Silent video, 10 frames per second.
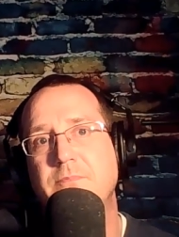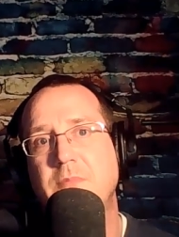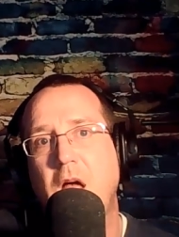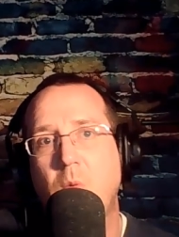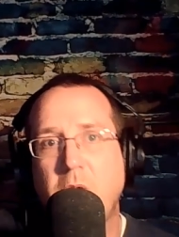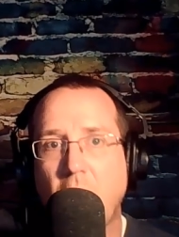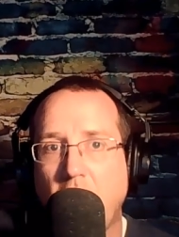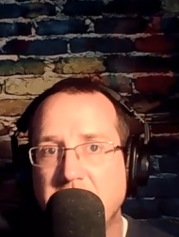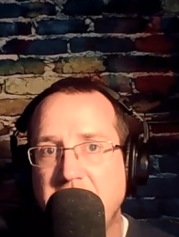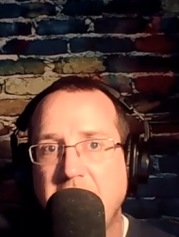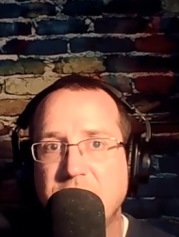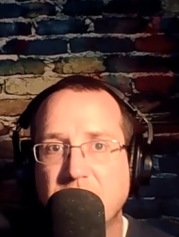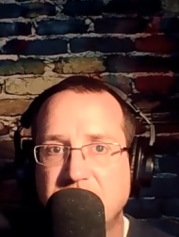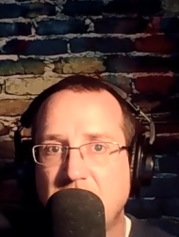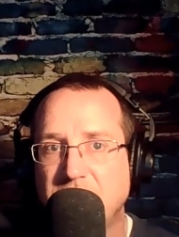And we are in danger of
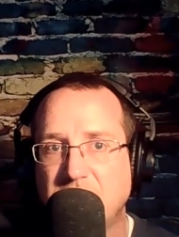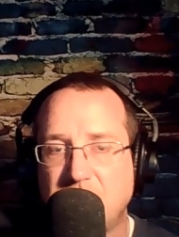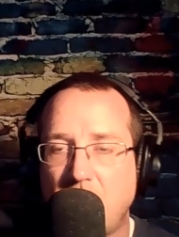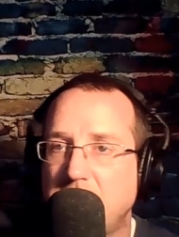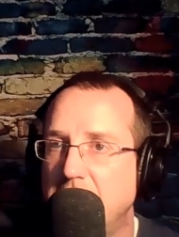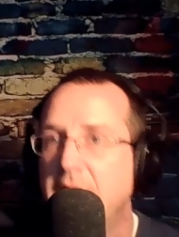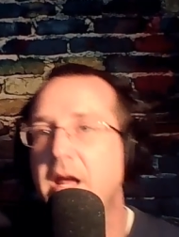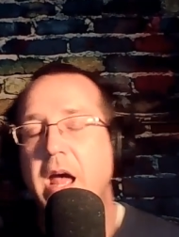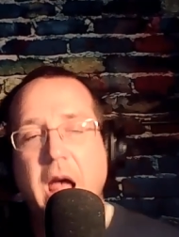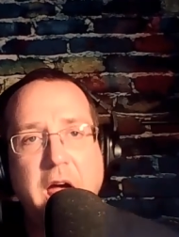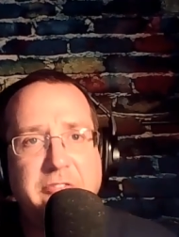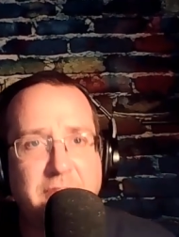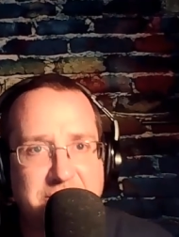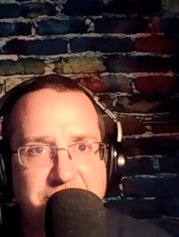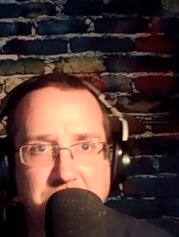self-destructing. Every
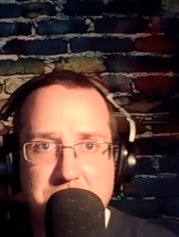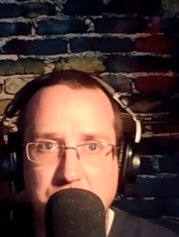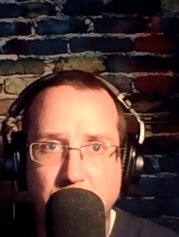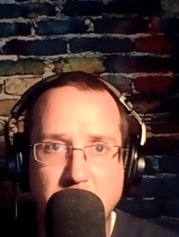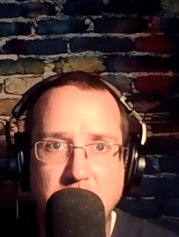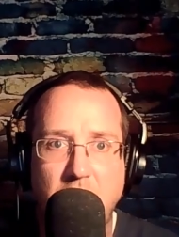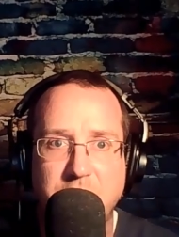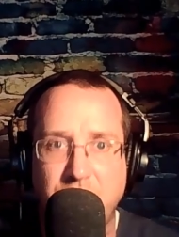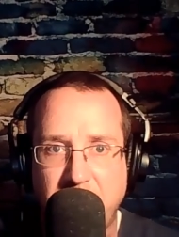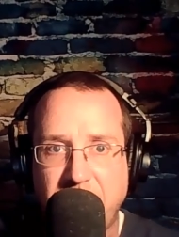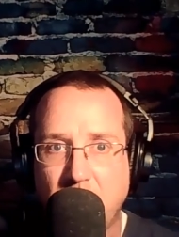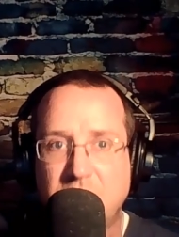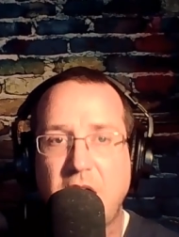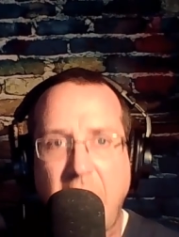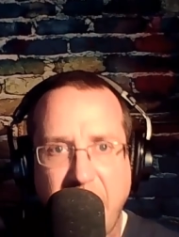first world country, folks,
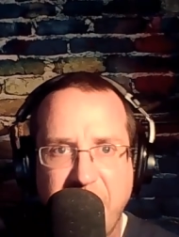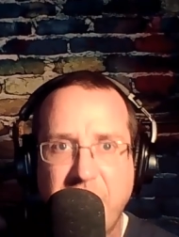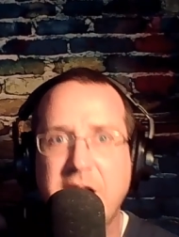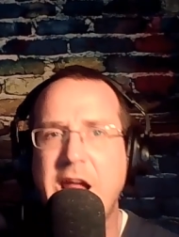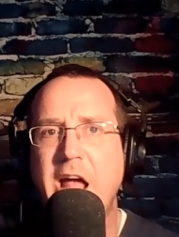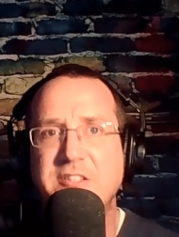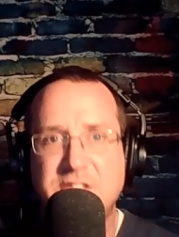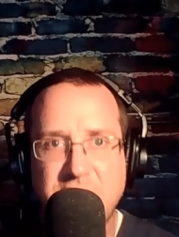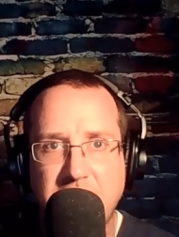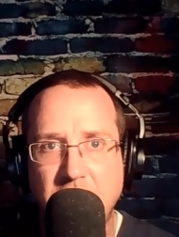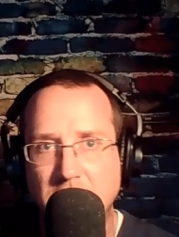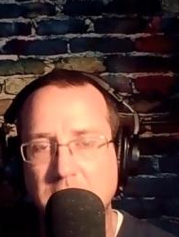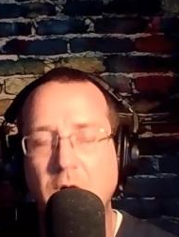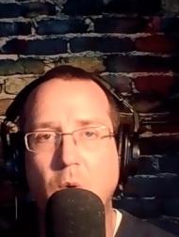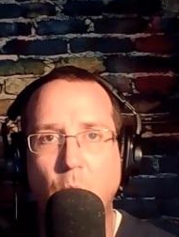every single
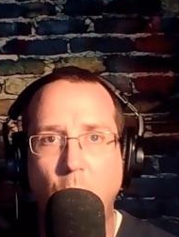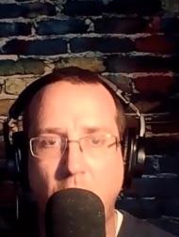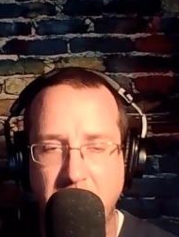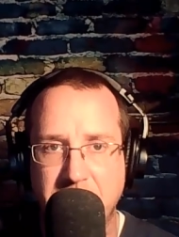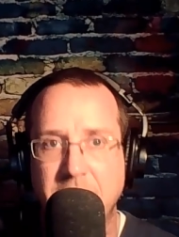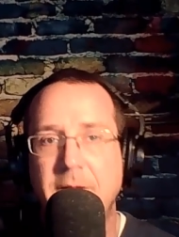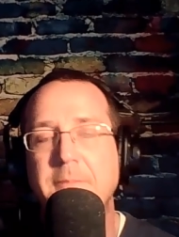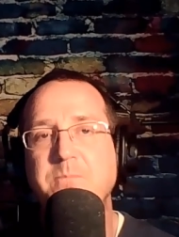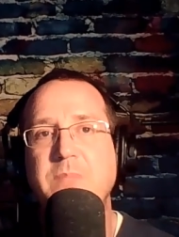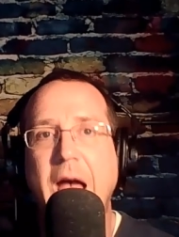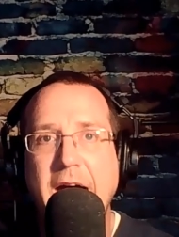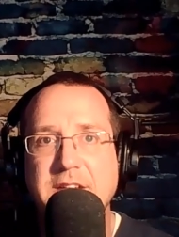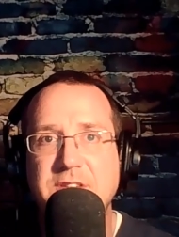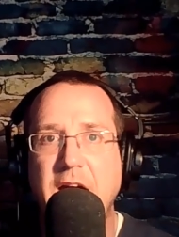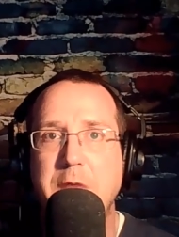one
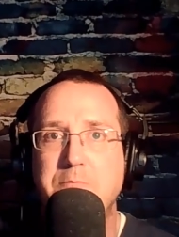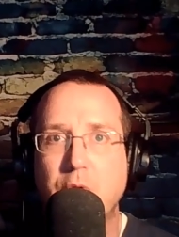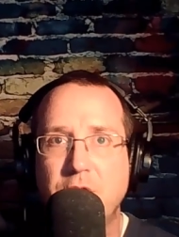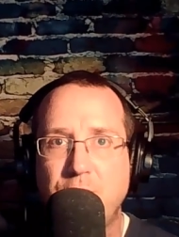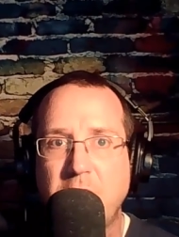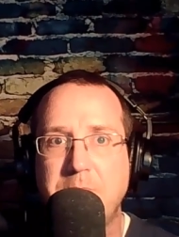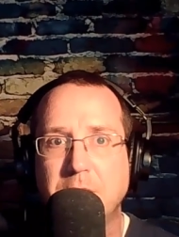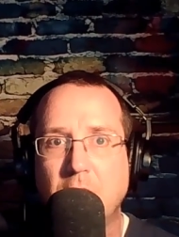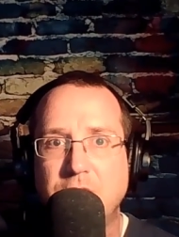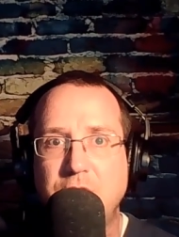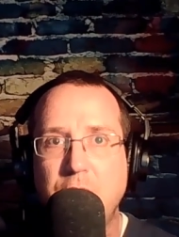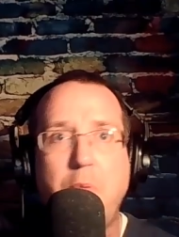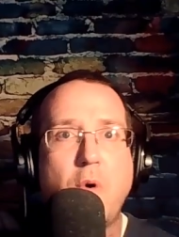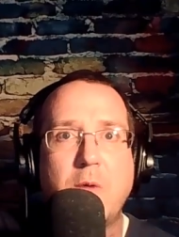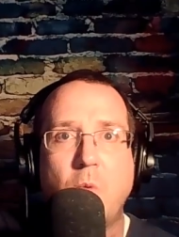has a birth rate below two
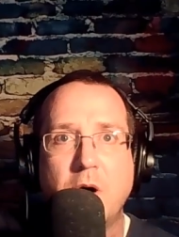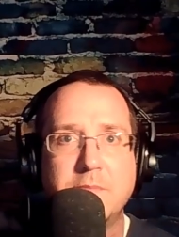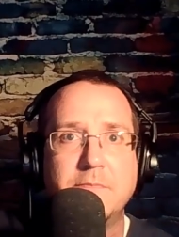point one.